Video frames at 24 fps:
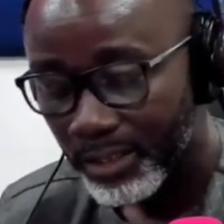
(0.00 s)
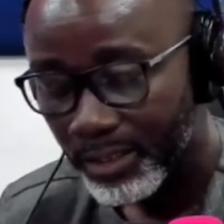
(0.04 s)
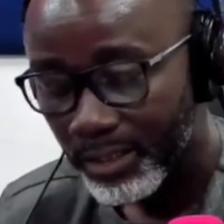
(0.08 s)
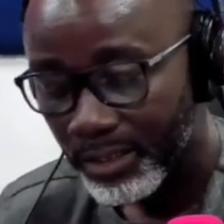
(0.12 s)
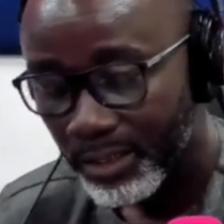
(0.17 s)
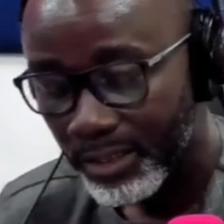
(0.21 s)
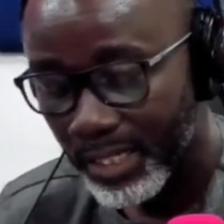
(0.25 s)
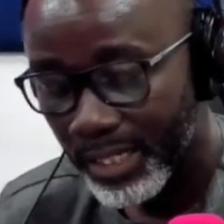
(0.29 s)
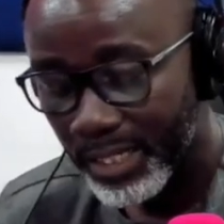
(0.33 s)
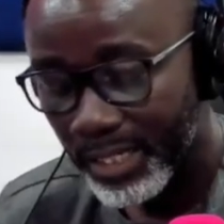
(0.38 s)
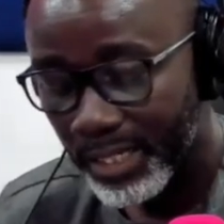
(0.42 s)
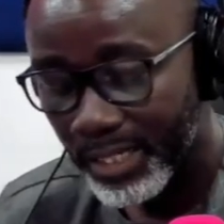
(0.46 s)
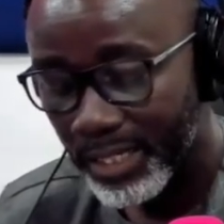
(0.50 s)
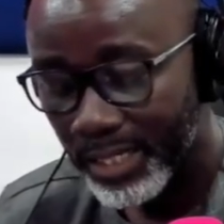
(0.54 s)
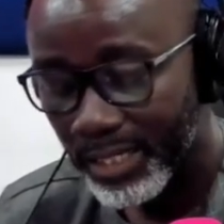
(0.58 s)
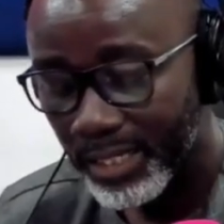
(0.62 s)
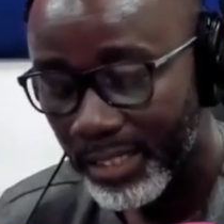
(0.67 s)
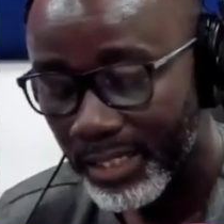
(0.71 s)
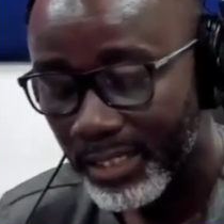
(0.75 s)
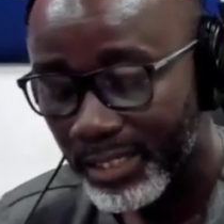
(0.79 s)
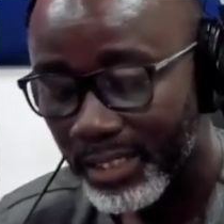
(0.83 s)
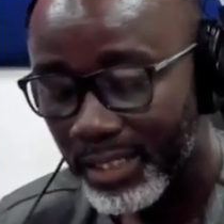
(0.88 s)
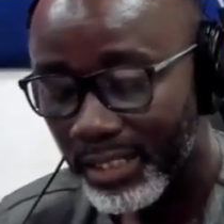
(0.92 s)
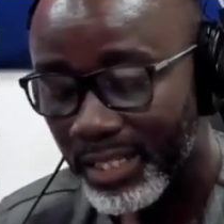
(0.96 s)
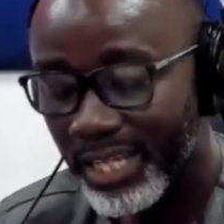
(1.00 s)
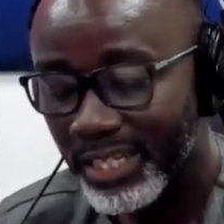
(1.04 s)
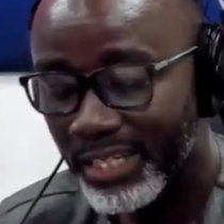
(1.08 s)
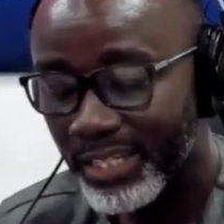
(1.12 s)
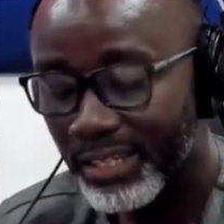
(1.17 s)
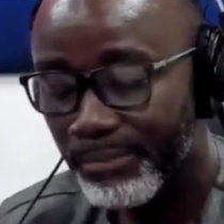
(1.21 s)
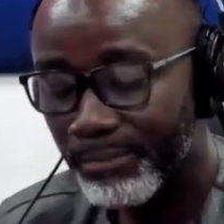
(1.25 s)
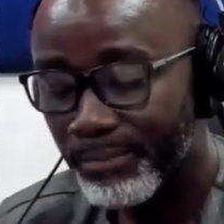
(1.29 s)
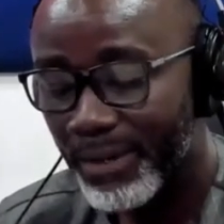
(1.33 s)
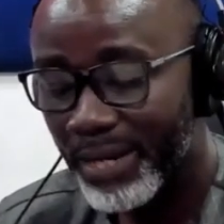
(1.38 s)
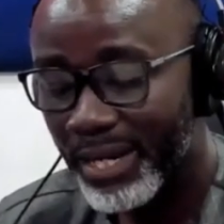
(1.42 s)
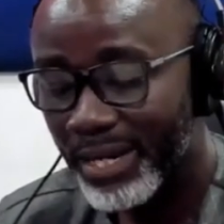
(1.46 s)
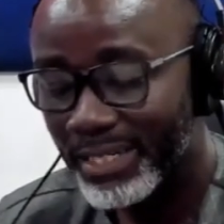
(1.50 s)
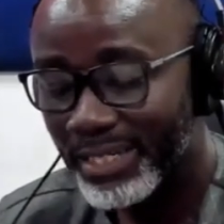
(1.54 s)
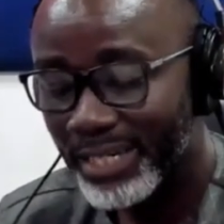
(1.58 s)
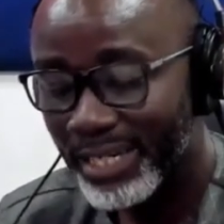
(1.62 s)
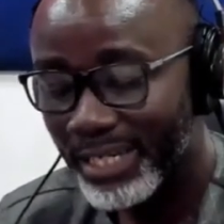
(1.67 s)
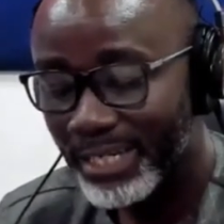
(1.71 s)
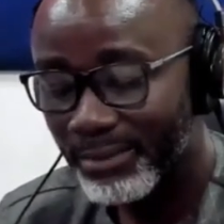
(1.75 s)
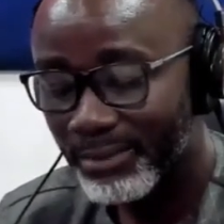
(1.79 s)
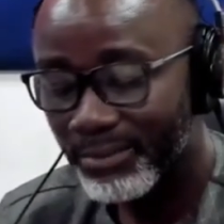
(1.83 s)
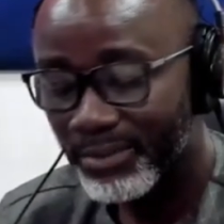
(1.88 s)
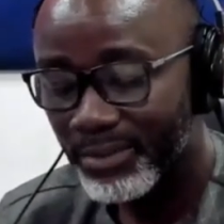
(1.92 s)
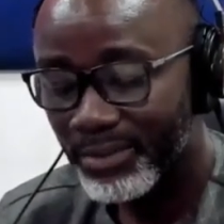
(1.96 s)
the learning
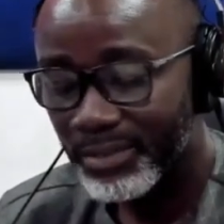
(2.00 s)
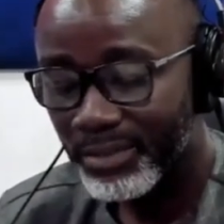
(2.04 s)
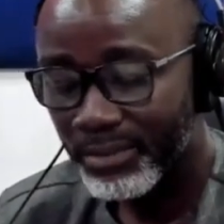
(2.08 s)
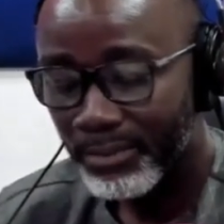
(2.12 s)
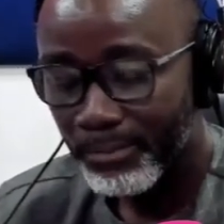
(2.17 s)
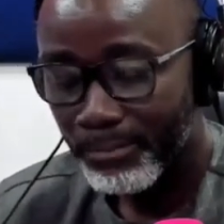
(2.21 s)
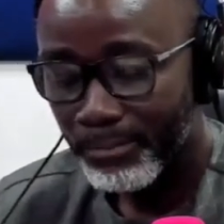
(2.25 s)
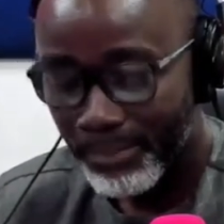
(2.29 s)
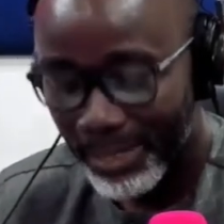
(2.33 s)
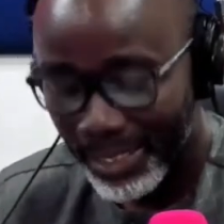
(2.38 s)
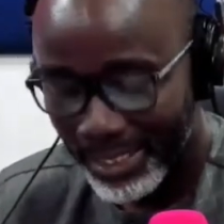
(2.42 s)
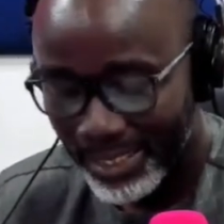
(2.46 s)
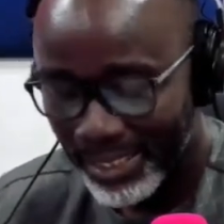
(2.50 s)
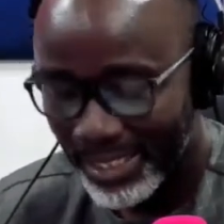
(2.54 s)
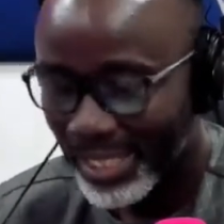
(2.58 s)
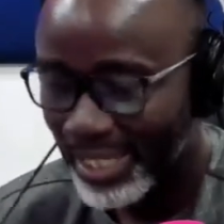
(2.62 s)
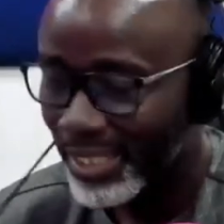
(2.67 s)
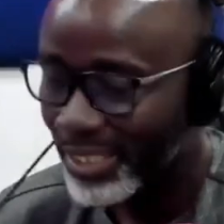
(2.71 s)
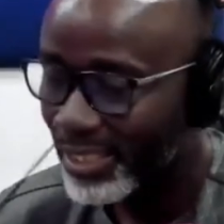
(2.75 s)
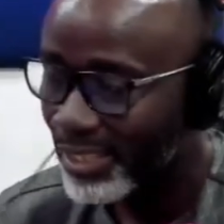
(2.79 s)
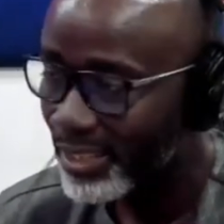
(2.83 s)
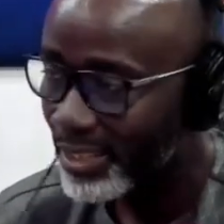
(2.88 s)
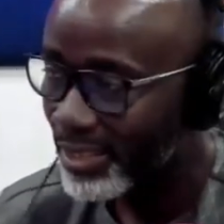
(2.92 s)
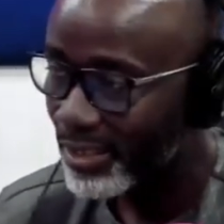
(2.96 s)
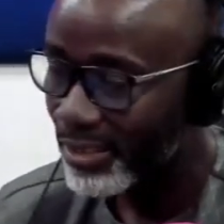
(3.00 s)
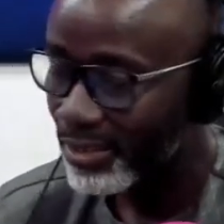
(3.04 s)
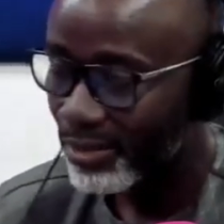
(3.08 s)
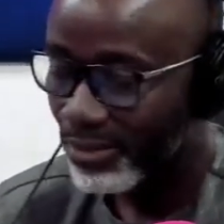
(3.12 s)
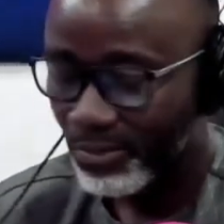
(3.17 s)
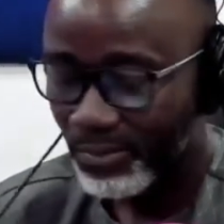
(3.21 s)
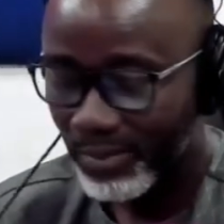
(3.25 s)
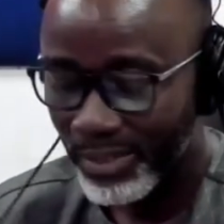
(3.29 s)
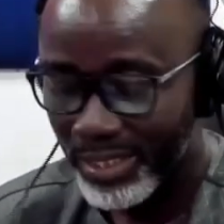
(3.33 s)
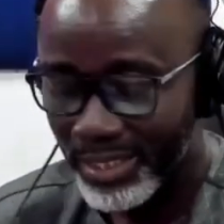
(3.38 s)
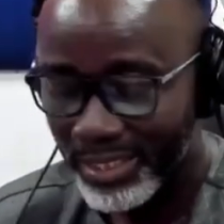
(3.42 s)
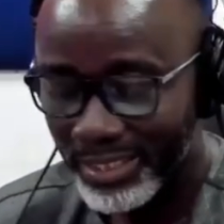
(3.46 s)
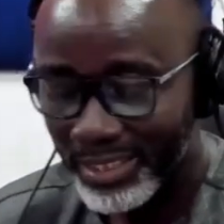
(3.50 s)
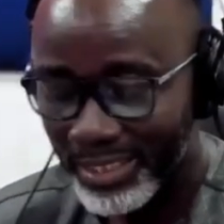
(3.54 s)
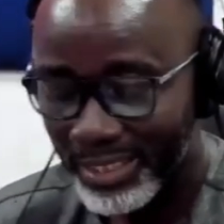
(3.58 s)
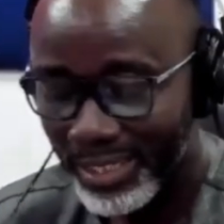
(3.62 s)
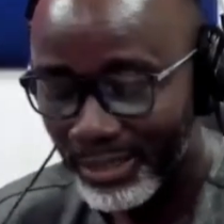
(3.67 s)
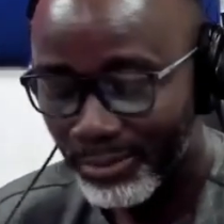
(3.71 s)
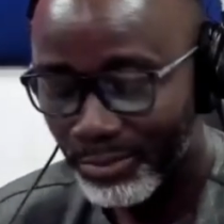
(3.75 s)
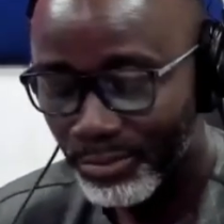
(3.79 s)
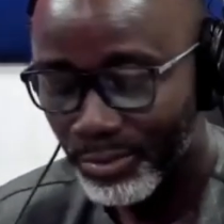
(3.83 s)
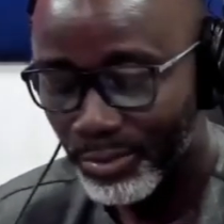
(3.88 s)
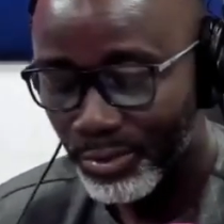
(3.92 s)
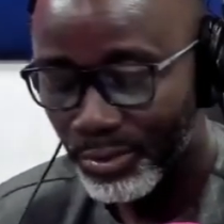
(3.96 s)
paradigms matter when it
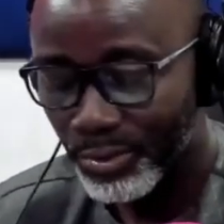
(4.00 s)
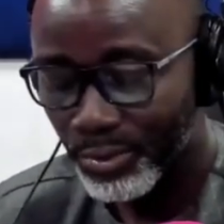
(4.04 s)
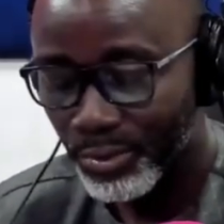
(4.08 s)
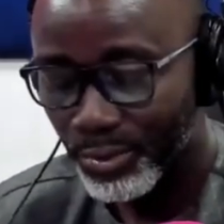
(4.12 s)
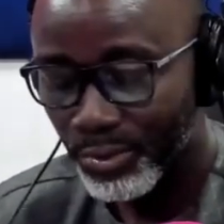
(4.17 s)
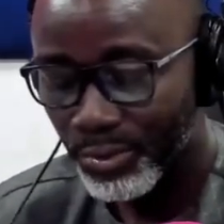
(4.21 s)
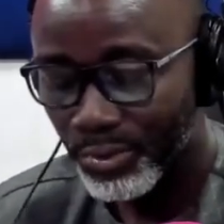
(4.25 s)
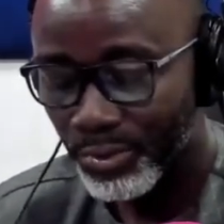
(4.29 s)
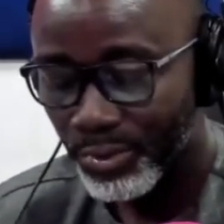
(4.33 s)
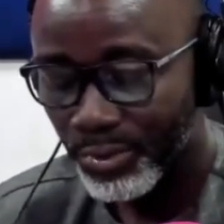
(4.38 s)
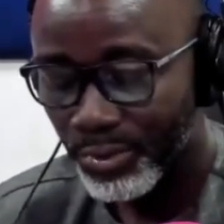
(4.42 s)
comes to